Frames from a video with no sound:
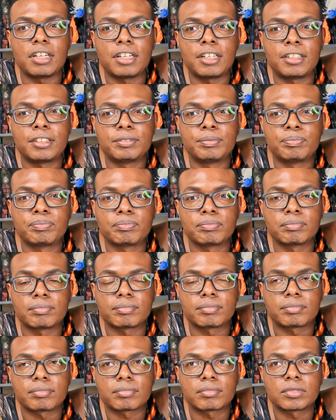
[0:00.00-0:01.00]
Um,
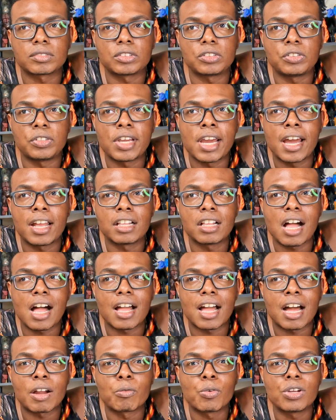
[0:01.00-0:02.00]
yeah,
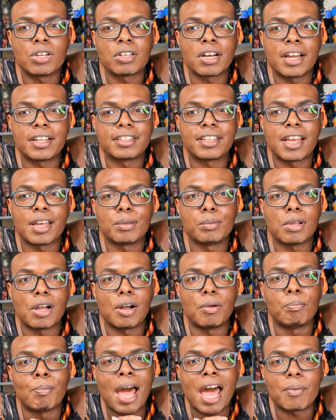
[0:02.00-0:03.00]
I really like that
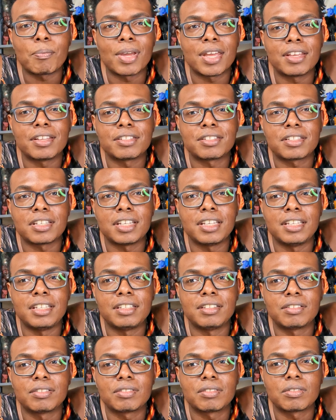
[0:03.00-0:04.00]
uh, Batman
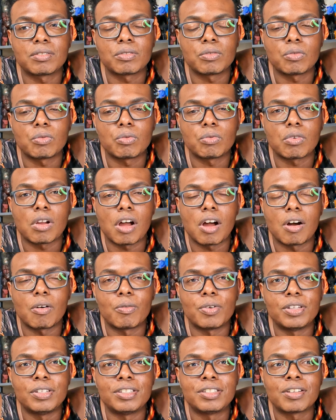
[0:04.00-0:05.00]
scene uh,
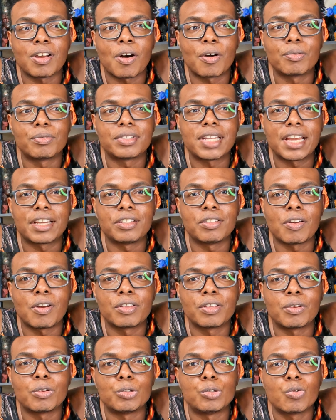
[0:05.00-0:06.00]
when you saw him taking
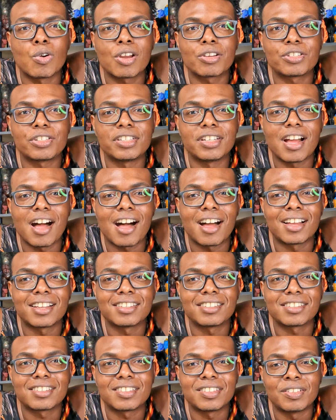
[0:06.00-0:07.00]
on those Russian
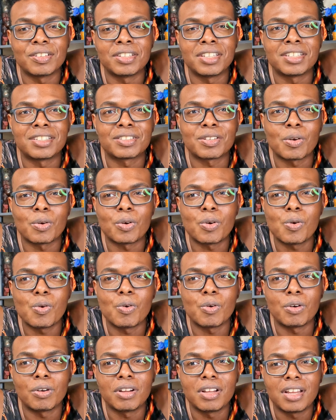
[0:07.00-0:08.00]
guys. It was just so
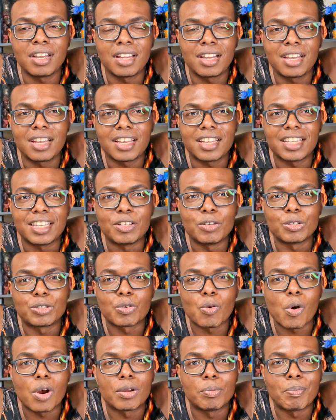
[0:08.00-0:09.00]
cool. He was
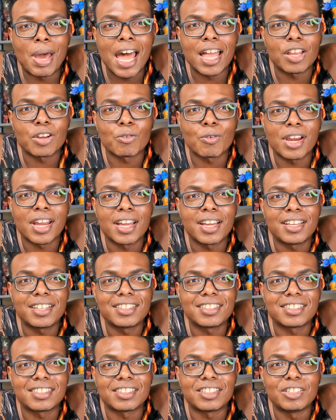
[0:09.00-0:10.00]
throwing
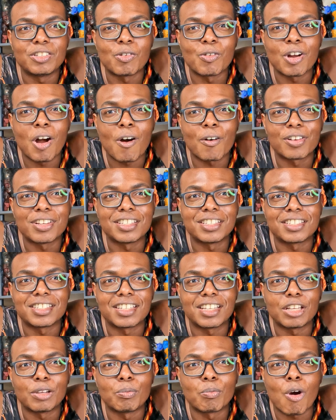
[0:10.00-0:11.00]
batarangs, doing all
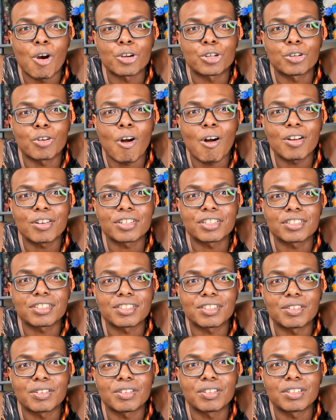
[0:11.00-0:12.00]
his martial
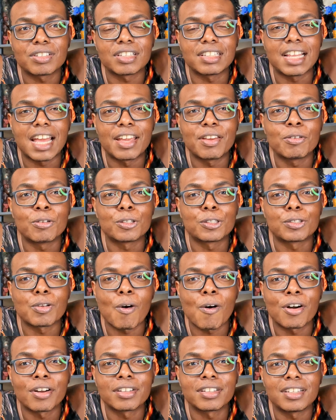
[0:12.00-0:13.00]
arts that he was
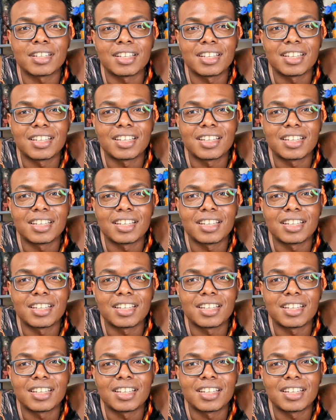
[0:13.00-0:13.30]
taught,